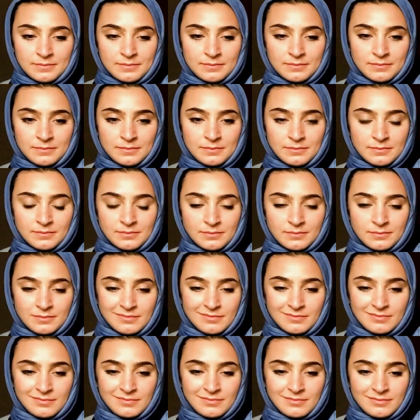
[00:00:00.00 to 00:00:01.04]

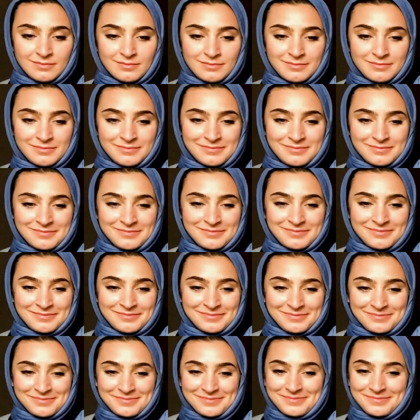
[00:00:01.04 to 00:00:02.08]

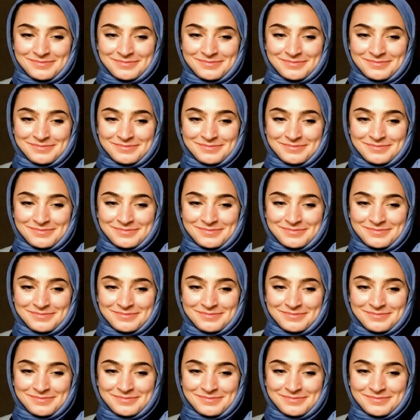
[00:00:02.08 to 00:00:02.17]
(silent)